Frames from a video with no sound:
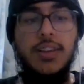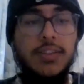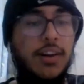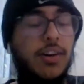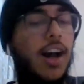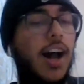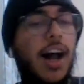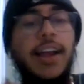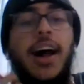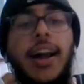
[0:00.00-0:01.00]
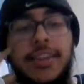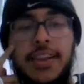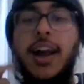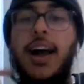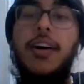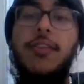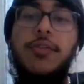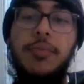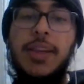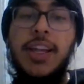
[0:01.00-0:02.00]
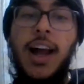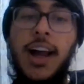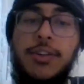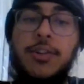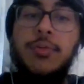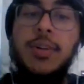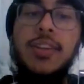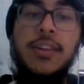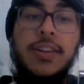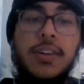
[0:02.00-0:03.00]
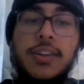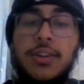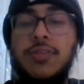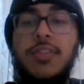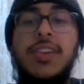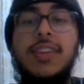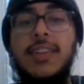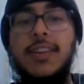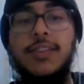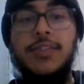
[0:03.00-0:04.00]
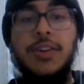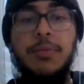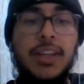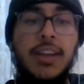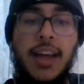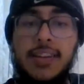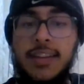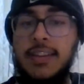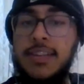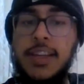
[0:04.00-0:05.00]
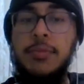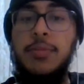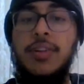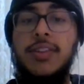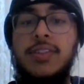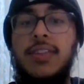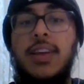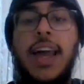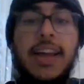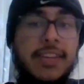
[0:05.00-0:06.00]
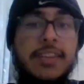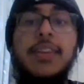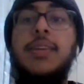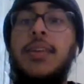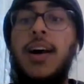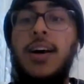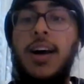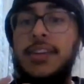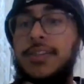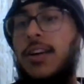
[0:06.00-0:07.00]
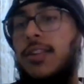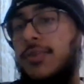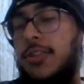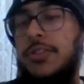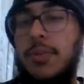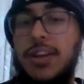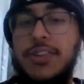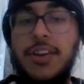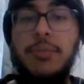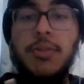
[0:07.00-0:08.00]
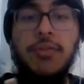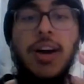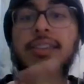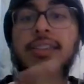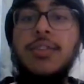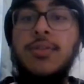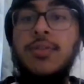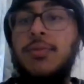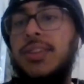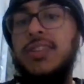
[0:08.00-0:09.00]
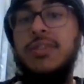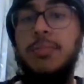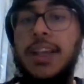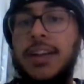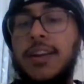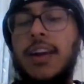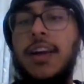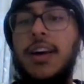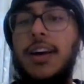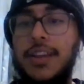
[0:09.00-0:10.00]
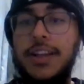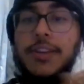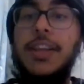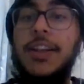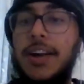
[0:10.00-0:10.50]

So I think for me, I'd go with a 256 GB SSD because SSD, as Raghav's also mentioned, it provides you with the speed that you need.